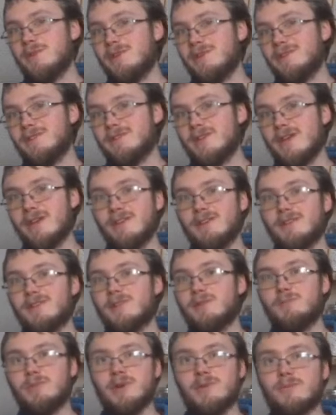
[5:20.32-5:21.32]
peas taste
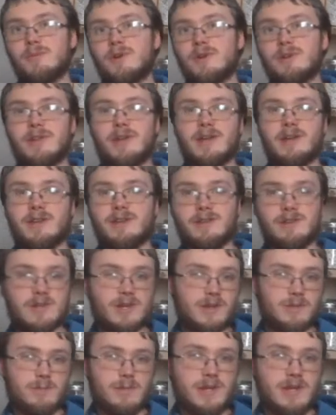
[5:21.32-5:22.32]
a bit more like a
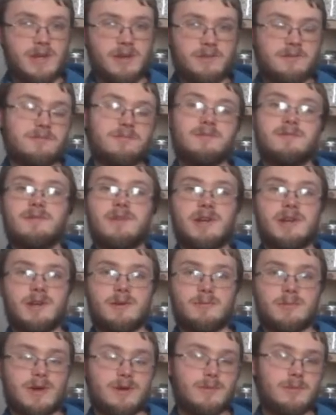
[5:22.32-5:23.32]
chickpea than you're
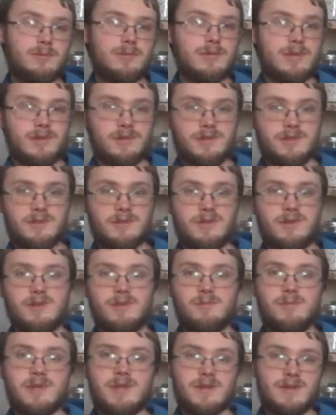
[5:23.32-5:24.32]
probably used to with a
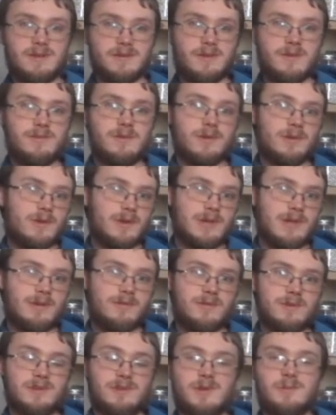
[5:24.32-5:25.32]
pea, so if you're looking
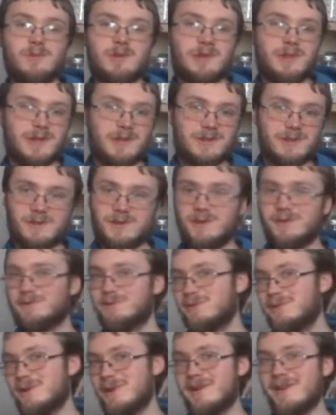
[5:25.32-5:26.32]
for something that's sort of